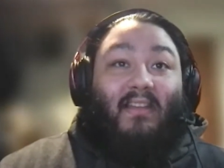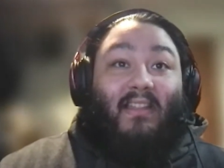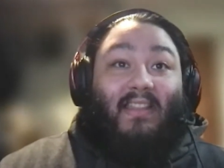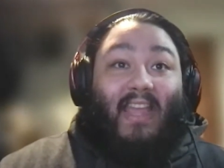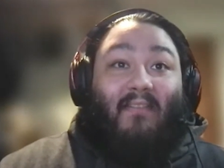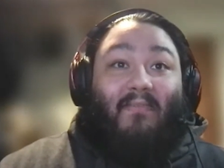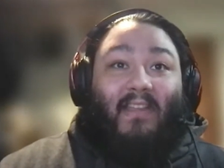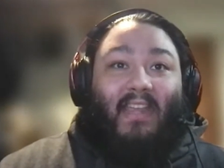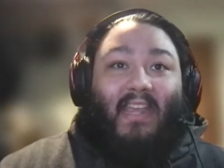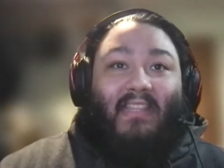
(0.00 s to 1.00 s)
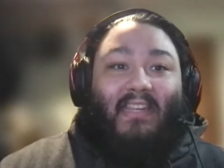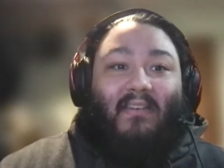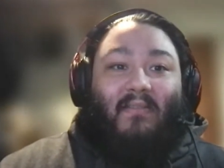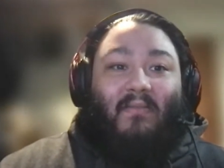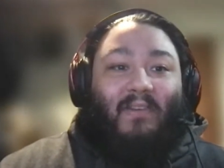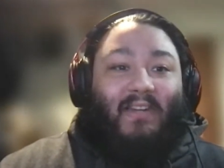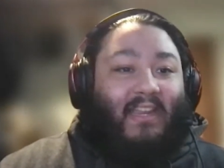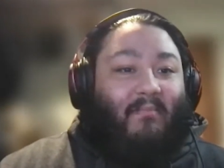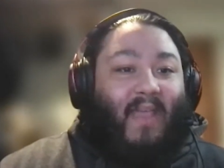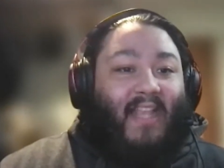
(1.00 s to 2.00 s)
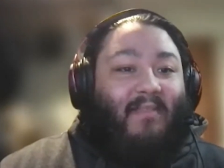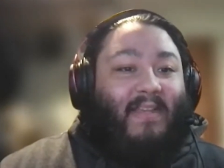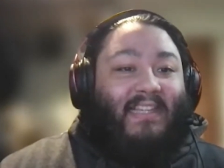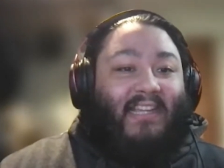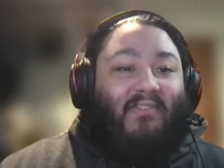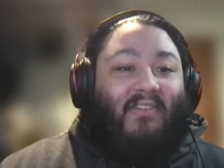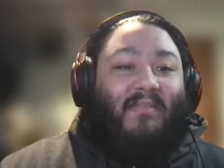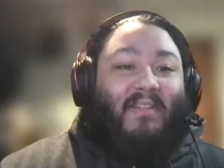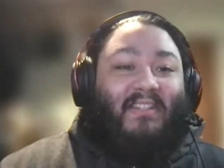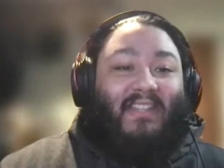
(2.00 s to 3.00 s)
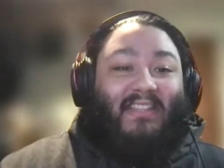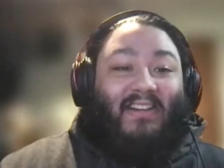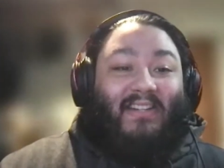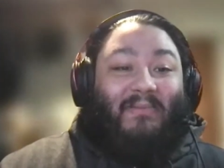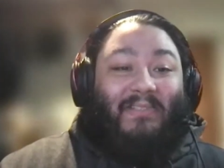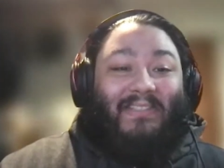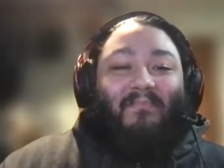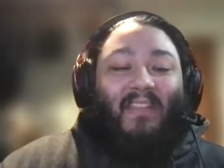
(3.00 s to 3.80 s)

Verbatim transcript: thankfully, it didn't really impact my schedule as much as I thought it would.